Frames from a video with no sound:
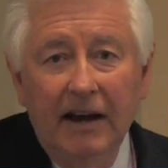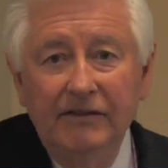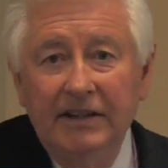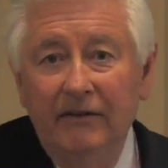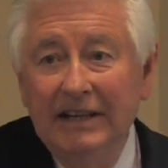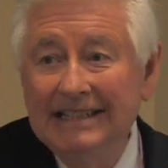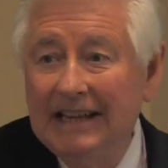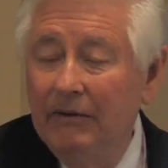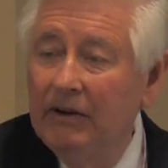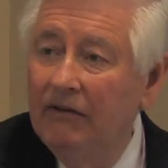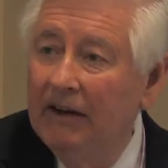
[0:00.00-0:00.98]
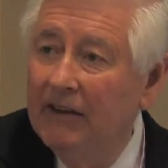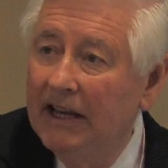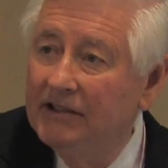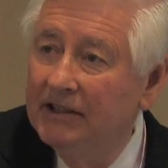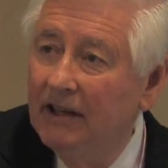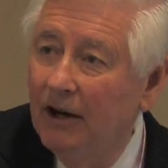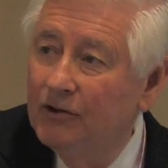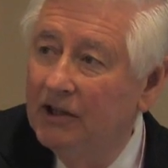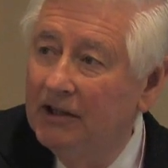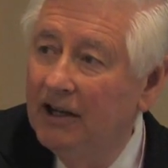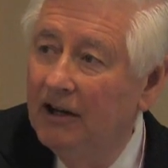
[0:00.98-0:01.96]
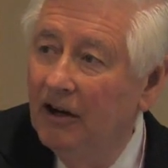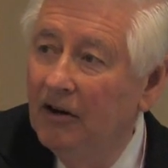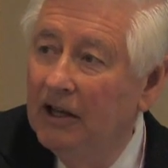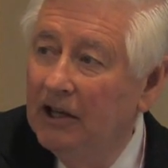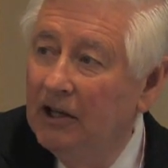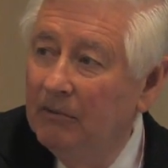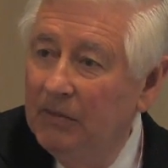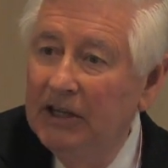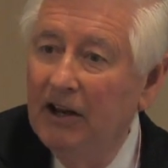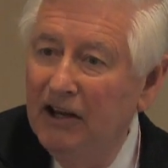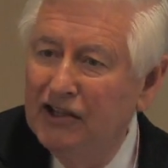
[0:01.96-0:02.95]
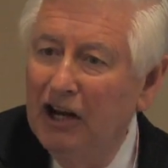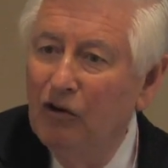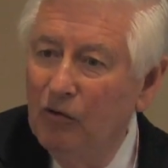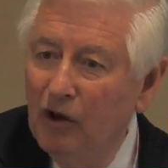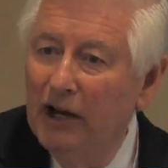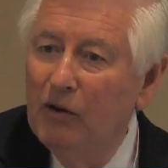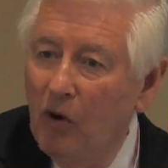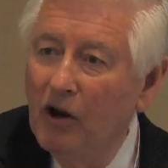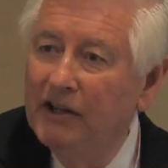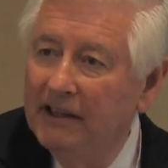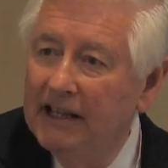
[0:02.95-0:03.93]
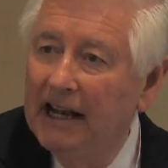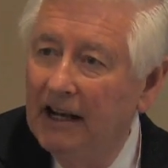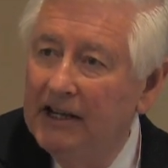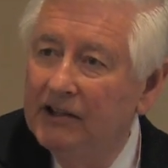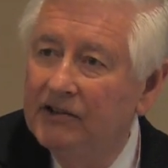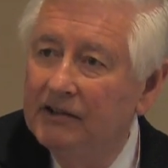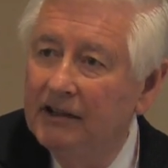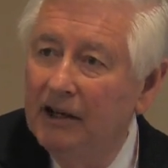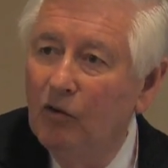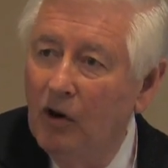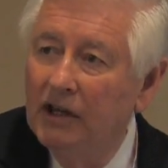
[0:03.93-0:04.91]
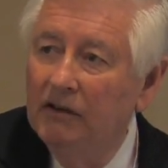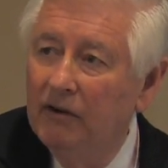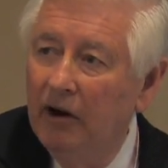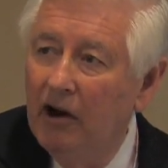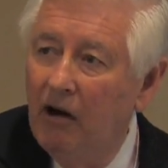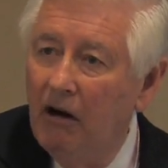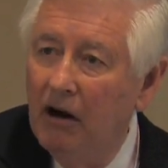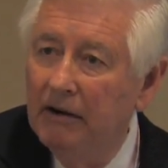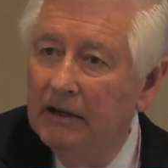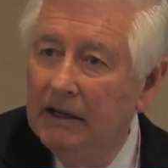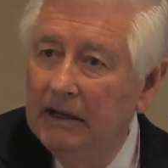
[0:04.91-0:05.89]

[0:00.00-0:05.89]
$70,000, $75,000 a year because they are really working that lease, and they're working very hard.